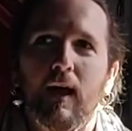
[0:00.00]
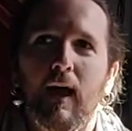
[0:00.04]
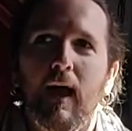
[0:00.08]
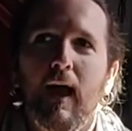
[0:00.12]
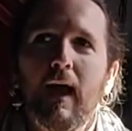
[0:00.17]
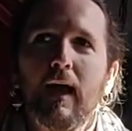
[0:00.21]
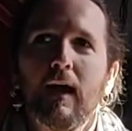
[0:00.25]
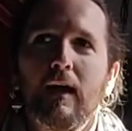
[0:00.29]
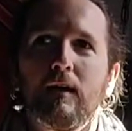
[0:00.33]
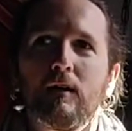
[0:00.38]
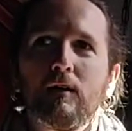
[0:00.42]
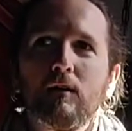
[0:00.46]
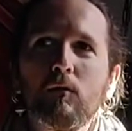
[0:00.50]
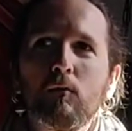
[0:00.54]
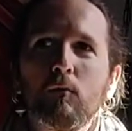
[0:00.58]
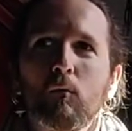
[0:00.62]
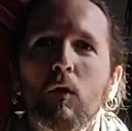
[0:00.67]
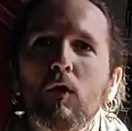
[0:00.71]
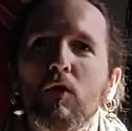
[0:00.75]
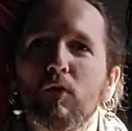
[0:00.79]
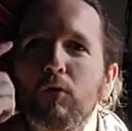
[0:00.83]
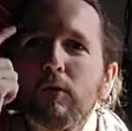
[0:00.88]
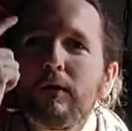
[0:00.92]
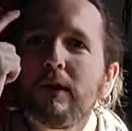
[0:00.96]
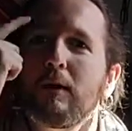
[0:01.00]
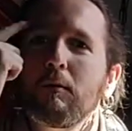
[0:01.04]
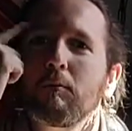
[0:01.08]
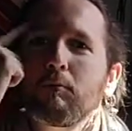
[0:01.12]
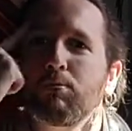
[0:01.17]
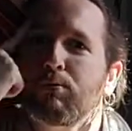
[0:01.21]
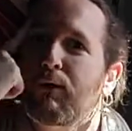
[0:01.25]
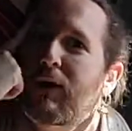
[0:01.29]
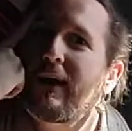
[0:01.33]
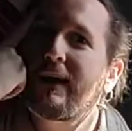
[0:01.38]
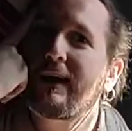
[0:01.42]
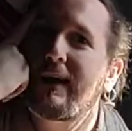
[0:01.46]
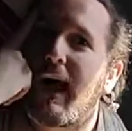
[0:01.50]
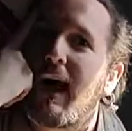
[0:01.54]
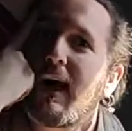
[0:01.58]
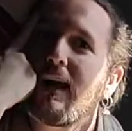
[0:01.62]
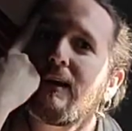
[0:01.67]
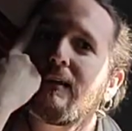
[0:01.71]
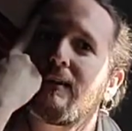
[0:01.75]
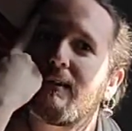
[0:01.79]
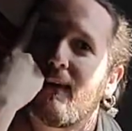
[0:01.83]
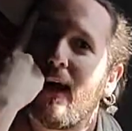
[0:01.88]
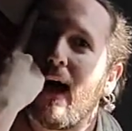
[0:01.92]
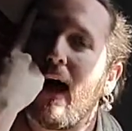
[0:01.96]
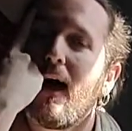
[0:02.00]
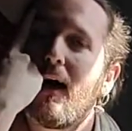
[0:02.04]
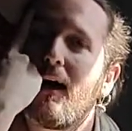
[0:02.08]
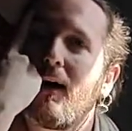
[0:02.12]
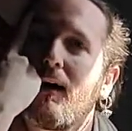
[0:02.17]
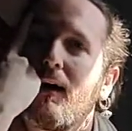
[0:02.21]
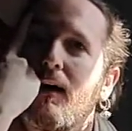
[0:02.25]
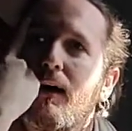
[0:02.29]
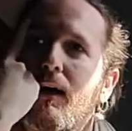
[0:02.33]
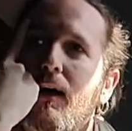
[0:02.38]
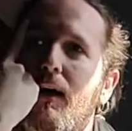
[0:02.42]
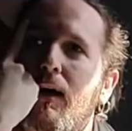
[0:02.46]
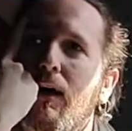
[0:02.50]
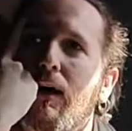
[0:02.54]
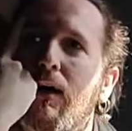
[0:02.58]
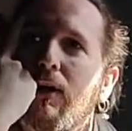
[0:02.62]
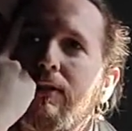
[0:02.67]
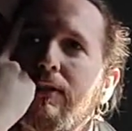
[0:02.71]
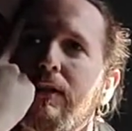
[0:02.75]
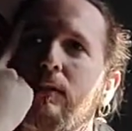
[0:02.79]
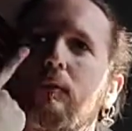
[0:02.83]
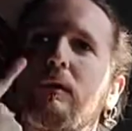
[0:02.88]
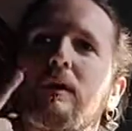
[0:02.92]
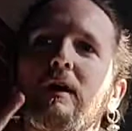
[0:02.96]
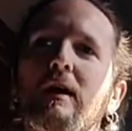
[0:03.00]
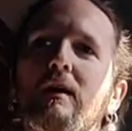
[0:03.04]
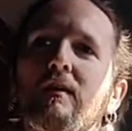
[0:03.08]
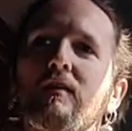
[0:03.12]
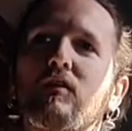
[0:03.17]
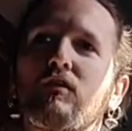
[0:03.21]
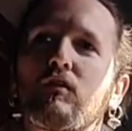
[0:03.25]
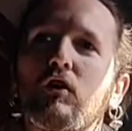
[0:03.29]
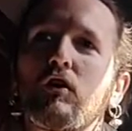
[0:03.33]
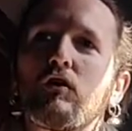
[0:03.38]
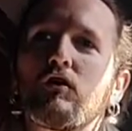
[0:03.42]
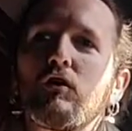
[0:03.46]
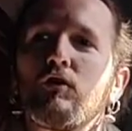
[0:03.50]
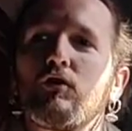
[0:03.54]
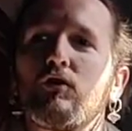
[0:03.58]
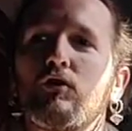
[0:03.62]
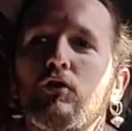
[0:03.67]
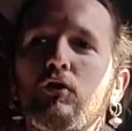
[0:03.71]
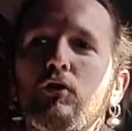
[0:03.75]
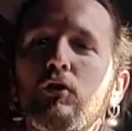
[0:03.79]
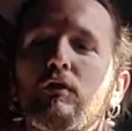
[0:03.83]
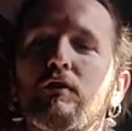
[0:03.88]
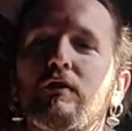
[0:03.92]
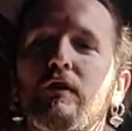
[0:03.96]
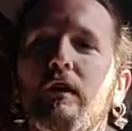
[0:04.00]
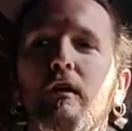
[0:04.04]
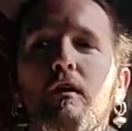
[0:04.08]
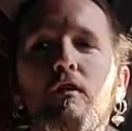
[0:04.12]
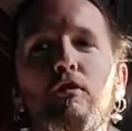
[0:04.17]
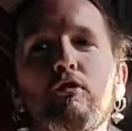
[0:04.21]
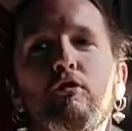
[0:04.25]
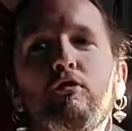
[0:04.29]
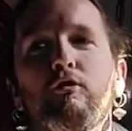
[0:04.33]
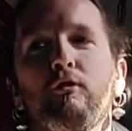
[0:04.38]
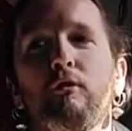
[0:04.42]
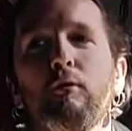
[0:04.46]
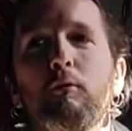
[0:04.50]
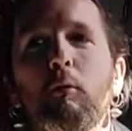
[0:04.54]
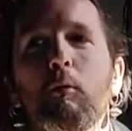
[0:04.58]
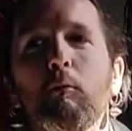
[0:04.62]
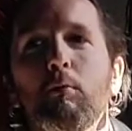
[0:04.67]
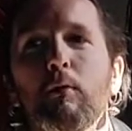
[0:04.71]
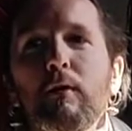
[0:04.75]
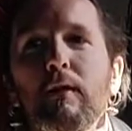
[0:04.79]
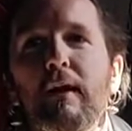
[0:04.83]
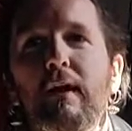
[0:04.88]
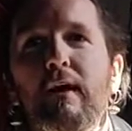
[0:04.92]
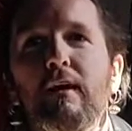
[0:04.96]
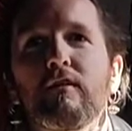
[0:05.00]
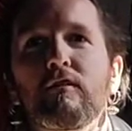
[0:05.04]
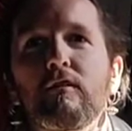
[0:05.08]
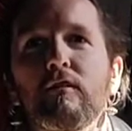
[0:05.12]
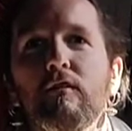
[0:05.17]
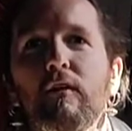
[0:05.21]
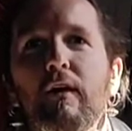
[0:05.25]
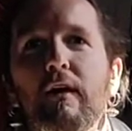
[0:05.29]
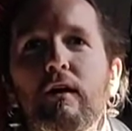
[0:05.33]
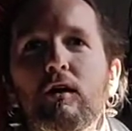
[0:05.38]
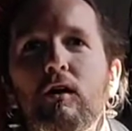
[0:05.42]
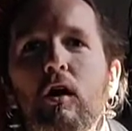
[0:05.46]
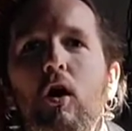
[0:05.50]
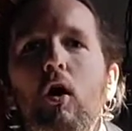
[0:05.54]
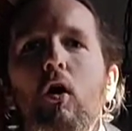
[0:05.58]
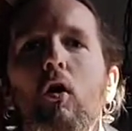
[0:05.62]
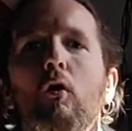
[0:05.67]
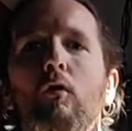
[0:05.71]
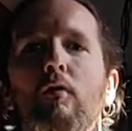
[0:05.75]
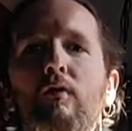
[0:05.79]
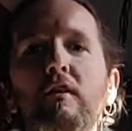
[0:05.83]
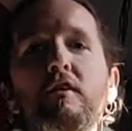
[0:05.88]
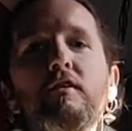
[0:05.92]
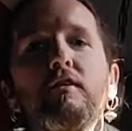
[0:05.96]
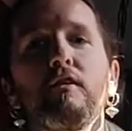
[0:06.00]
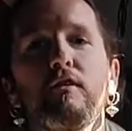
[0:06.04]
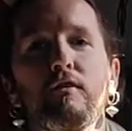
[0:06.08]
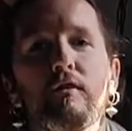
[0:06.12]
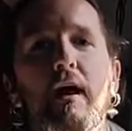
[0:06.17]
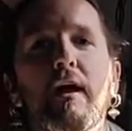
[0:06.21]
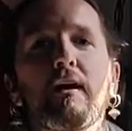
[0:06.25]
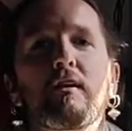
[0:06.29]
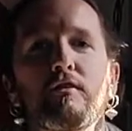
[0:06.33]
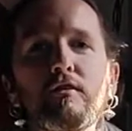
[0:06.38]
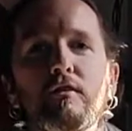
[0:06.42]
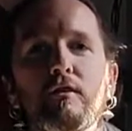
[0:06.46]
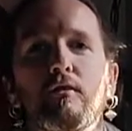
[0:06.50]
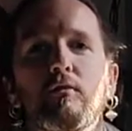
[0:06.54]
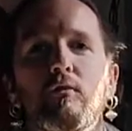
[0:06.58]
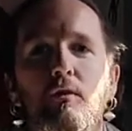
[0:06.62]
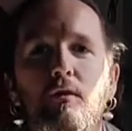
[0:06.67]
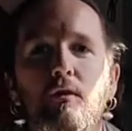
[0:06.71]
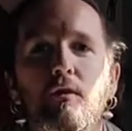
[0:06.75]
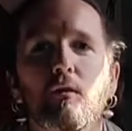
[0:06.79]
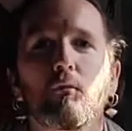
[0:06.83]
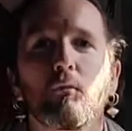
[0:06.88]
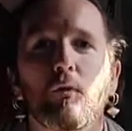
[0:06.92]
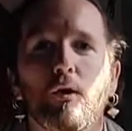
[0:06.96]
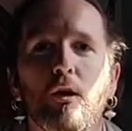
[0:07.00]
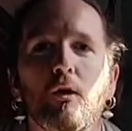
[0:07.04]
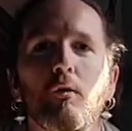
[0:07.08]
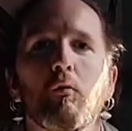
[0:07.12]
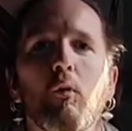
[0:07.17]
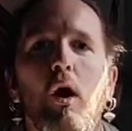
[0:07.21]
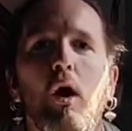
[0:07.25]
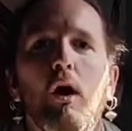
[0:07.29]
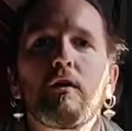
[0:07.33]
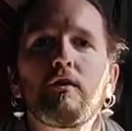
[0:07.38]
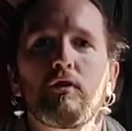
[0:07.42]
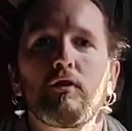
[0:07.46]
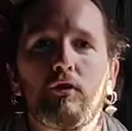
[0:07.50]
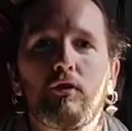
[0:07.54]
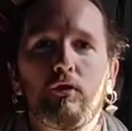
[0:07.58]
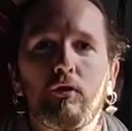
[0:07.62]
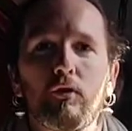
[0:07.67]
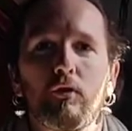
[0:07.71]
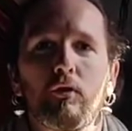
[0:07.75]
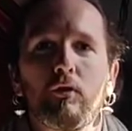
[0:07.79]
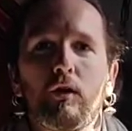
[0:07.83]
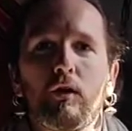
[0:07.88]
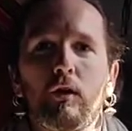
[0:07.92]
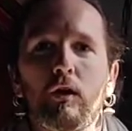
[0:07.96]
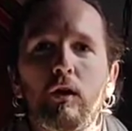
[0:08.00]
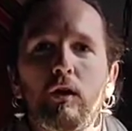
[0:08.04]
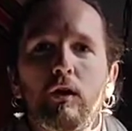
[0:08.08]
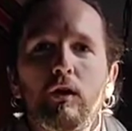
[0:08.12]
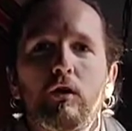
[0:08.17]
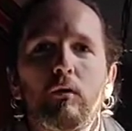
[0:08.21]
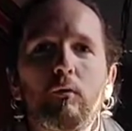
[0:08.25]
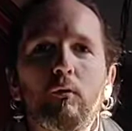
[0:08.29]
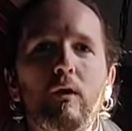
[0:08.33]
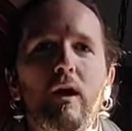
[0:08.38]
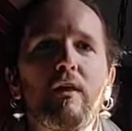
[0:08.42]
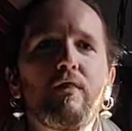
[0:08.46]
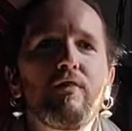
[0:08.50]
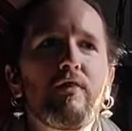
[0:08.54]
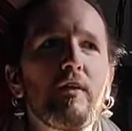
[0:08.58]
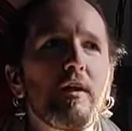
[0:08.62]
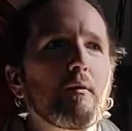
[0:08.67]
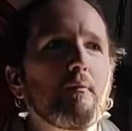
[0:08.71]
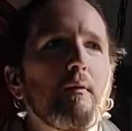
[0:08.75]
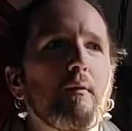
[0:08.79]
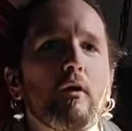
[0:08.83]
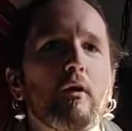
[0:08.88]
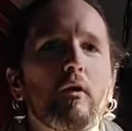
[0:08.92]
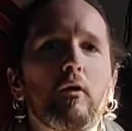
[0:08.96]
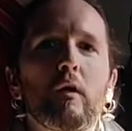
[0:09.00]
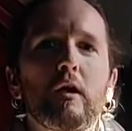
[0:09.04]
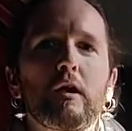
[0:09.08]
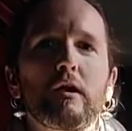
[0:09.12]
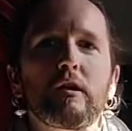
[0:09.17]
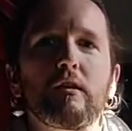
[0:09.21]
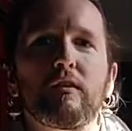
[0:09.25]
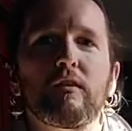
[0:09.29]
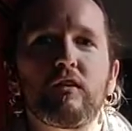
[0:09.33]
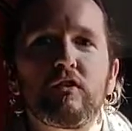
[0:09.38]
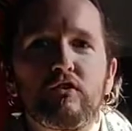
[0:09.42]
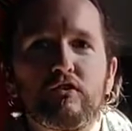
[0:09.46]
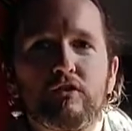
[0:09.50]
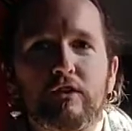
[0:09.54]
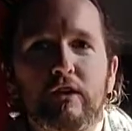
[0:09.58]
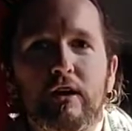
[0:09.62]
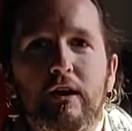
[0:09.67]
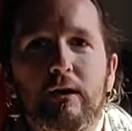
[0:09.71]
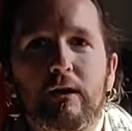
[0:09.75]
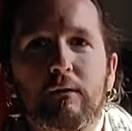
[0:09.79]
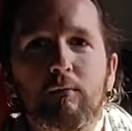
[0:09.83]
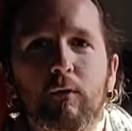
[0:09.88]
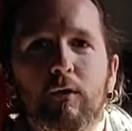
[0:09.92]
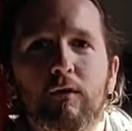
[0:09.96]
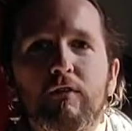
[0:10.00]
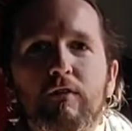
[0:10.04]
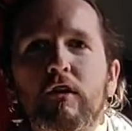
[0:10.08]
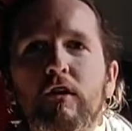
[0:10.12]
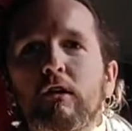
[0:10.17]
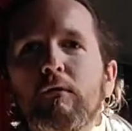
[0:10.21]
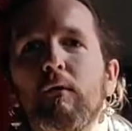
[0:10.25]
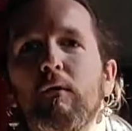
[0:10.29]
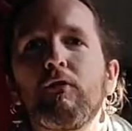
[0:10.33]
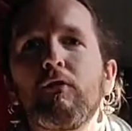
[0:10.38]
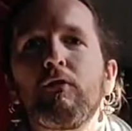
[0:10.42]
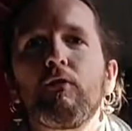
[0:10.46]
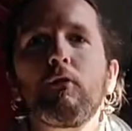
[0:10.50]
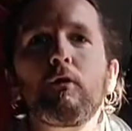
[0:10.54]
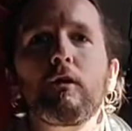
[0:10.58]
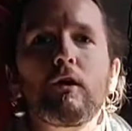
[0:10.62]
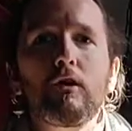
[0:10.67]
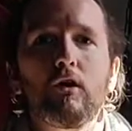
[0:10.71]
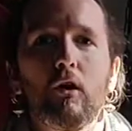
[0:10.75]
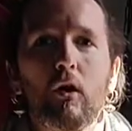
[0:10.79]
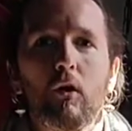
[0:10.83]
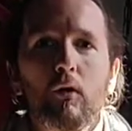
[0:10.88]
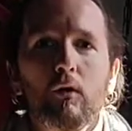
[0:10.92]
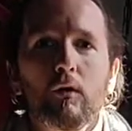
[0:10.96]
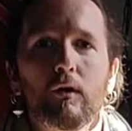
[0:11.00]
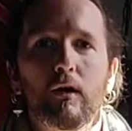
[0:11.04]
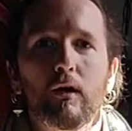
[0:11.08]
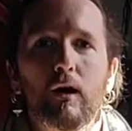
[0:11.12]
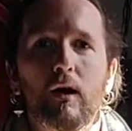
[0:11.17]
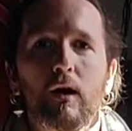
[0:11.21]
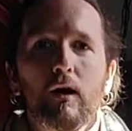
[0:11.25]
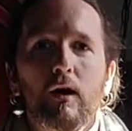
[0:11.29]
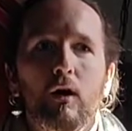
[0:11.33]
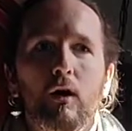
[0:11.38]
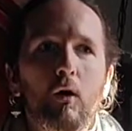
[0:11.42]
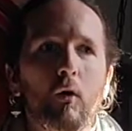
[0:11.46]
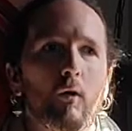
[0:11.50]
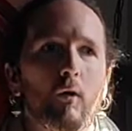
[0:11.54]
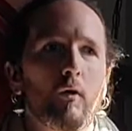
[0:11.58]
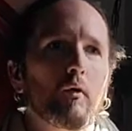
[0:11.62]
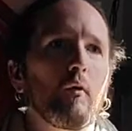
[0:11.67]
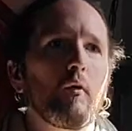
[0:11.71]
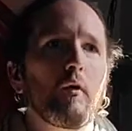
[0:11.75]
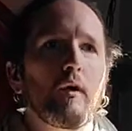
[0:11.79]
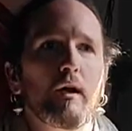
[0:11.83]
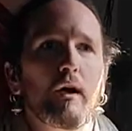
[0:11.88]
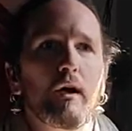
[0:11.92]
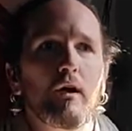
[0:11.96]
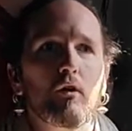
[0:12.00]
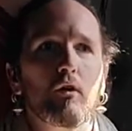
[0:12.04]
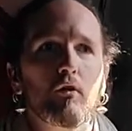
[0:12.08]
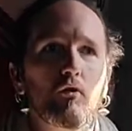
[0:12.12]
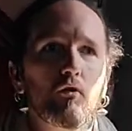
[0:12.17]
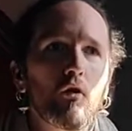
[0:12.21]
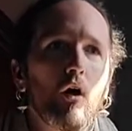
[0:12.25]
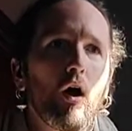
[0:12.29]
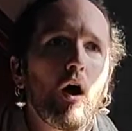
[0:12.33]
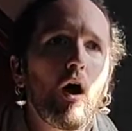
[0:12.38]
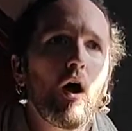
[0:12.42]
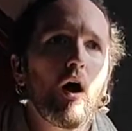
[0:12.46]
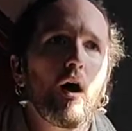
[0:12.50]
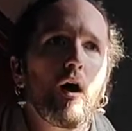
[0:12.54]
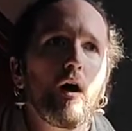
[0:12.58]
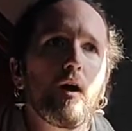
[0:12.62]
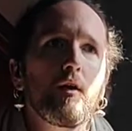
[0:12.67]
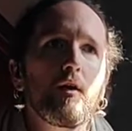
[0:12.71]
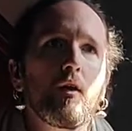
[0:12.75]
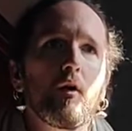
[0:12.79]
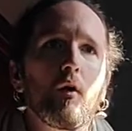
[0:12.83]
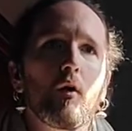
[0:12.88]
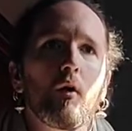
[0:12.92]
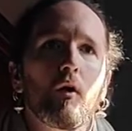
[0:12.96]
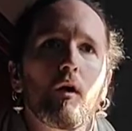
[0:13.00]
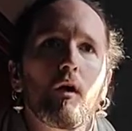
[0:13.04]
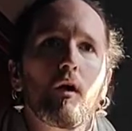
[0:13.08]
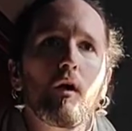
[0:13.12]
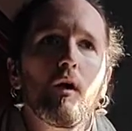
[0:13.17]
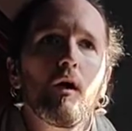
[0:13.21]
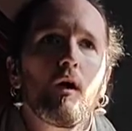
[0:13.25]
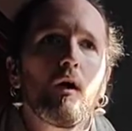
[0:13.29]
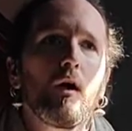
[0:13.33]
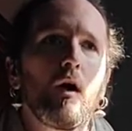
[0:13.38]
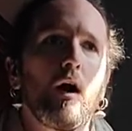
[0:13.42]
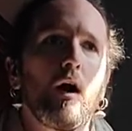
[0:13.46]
And once we can break out of that, then we can start to do things from a place of like, oh, this is actually really what I want to do. When I think about going to the gym, or think about doing yoga, or going on a run, or